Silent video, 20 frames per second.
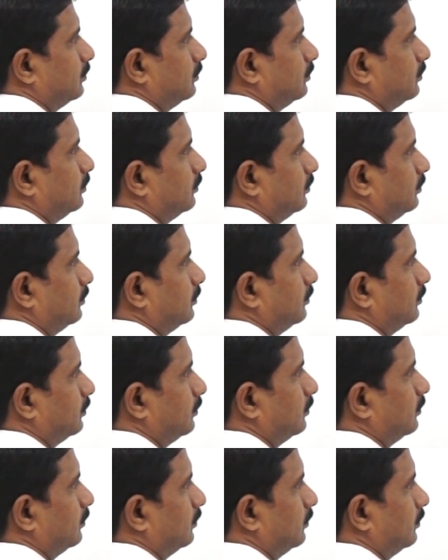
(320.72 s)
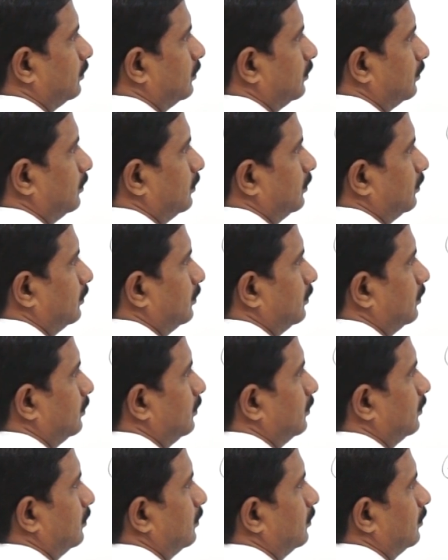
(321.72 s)

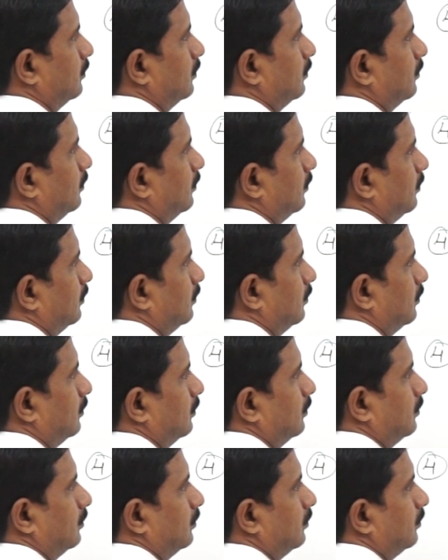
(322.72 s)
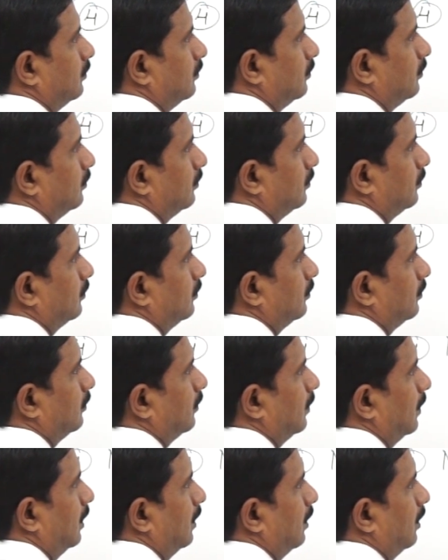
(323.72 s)

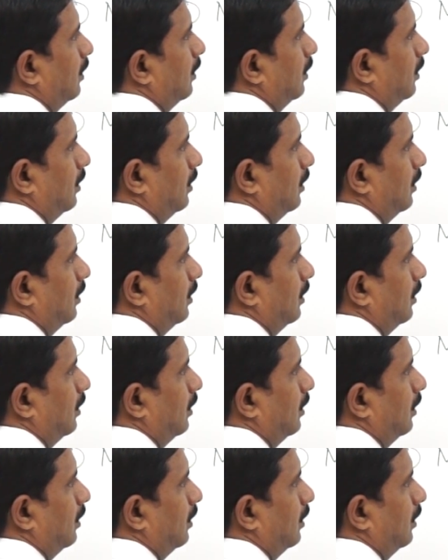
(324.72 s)
Nothing is said.